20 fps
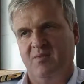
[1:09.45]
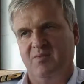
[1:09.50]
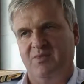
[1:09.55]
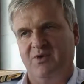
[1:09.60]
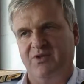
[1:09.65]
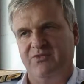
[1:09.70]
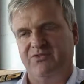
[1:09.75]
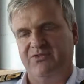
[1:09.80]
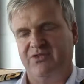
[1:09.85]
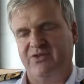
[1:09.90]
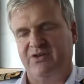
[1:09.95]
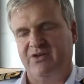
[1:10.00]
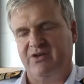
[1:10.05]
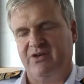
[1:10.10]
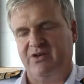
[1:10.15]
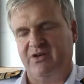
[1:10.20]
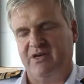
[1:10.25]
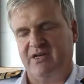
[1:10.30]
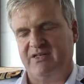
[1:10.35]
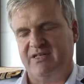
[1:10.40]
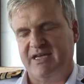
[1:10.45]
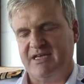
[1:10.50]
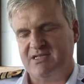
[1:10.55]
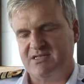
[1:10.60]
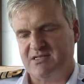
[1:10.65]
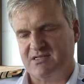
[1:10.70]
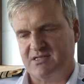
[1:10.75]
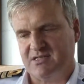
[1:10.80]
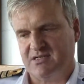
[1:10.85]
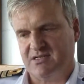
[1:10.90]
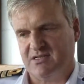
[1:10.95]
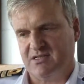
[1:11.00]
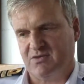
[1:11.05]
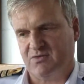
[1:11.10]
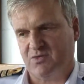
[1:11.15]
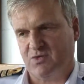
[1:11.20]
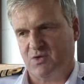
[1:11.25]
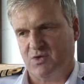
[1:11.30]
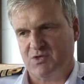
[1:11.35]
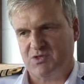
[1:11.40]
But it has,
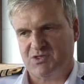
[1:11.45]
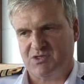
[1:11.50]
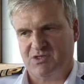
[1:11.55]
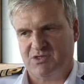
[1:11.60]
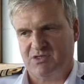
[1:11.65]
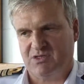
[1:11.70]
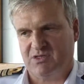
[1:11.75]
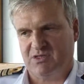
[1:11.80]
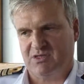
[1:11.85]
of course,